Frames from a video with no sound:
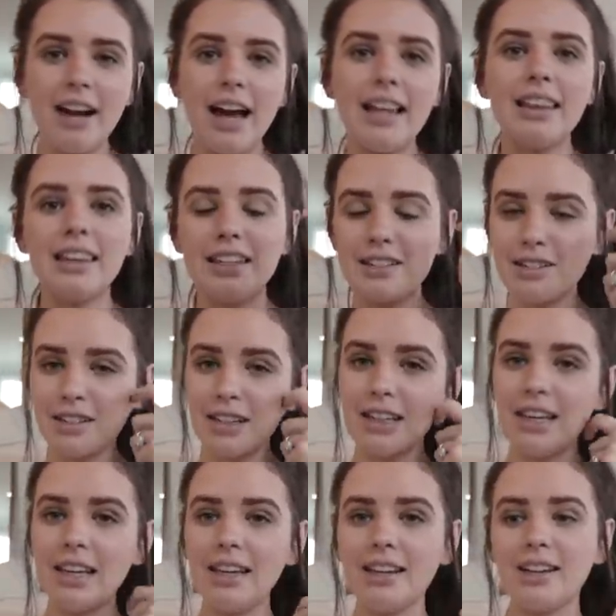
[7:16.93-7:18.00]
I
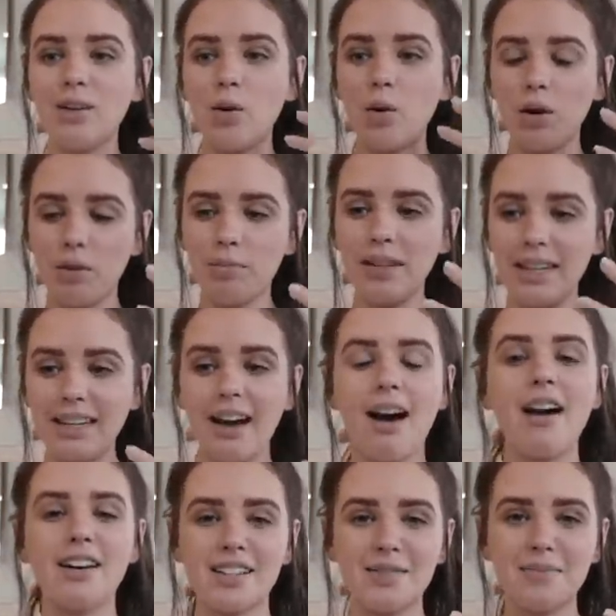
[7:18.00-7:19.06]
literally audibly
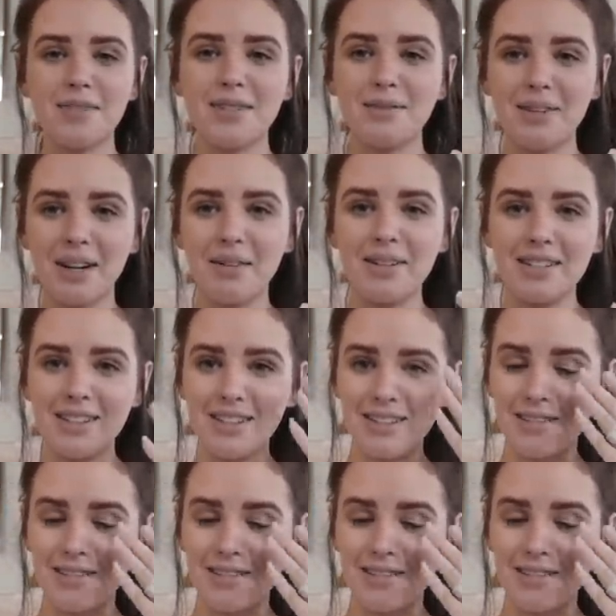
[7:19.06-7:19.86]
gasped when I went to the